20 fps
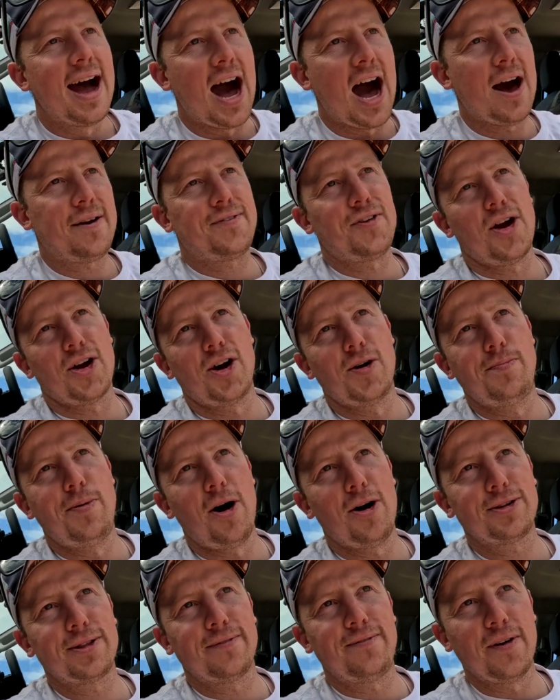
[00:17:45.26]
After I got
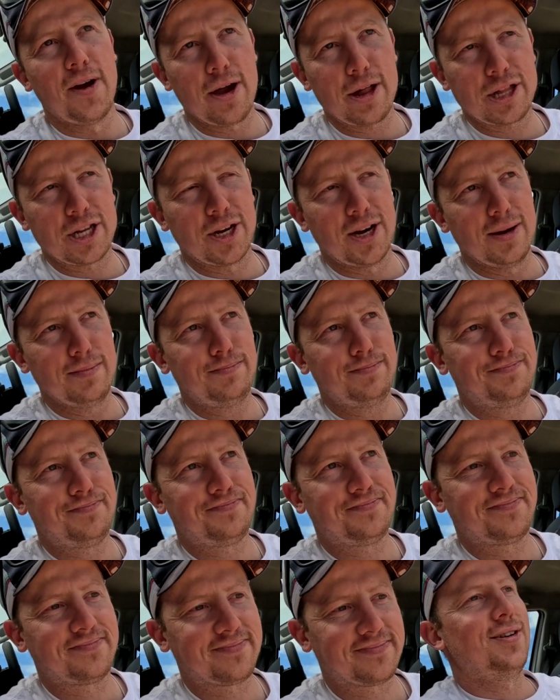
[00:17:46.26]
bogged the first time,
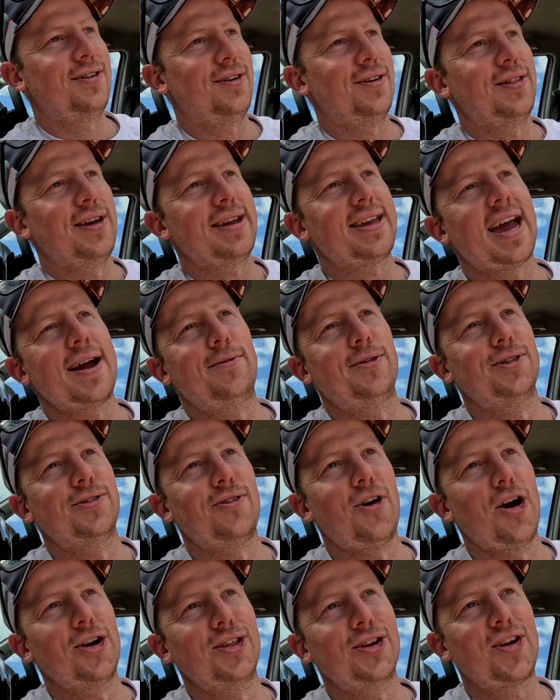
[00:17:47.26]
I then came on the
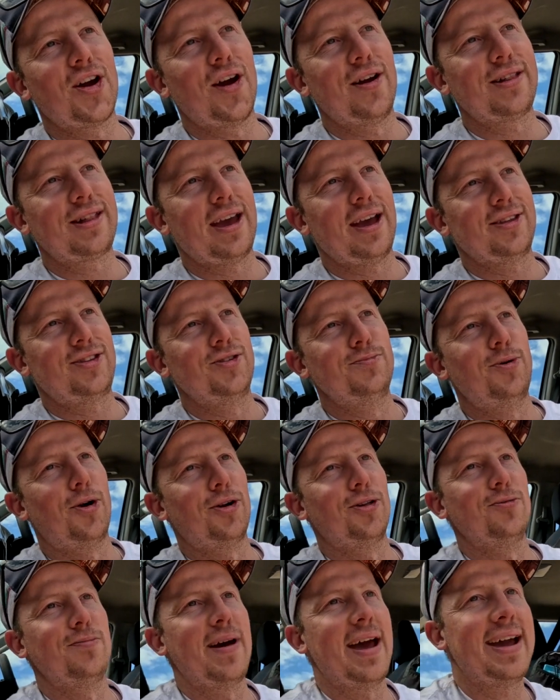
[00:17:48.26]
road that goes out to
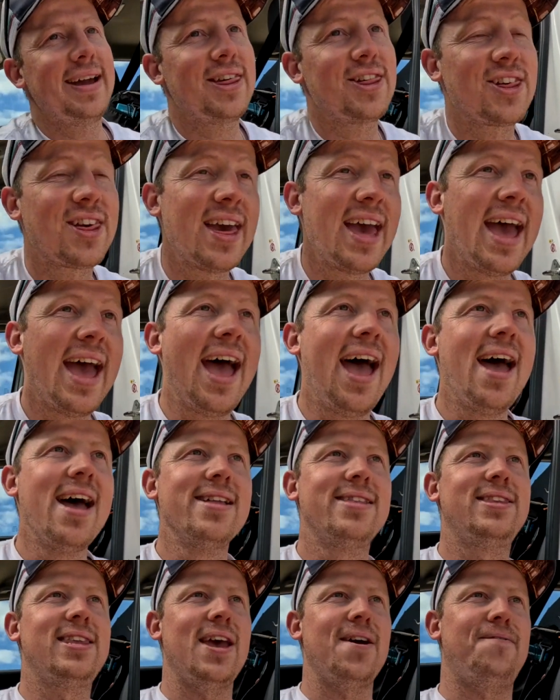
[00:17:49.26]
Bottle Beach.
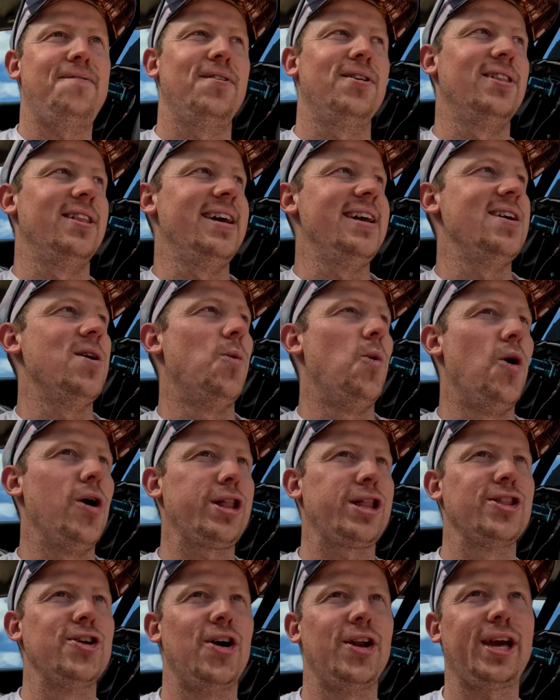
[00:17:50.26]
Definitely
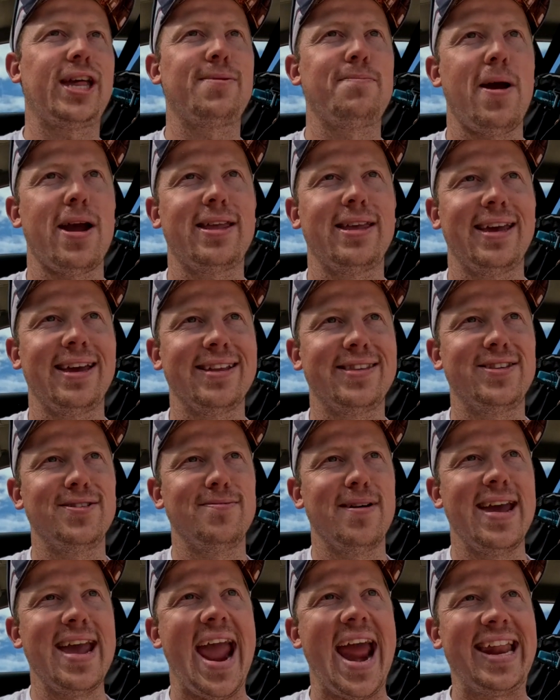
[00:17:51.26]
was not expecting it to
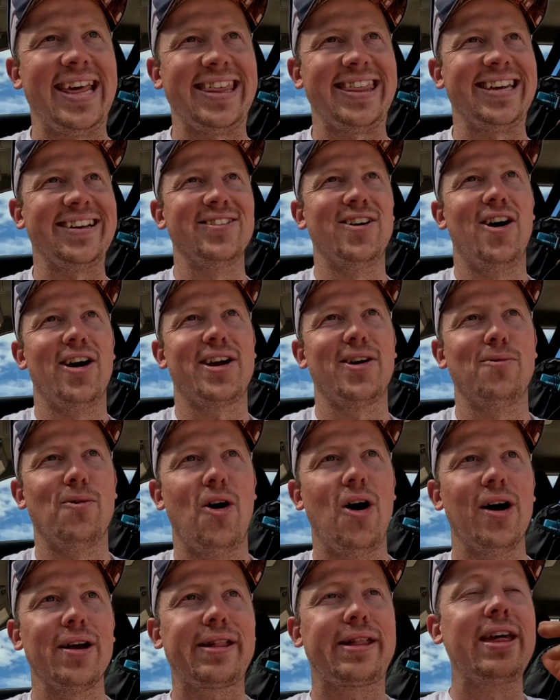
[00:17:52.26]
be anything like it
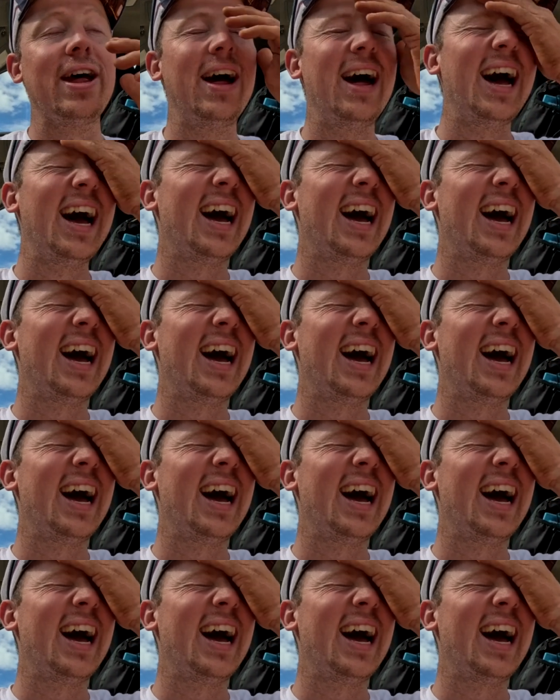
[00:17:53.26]
was.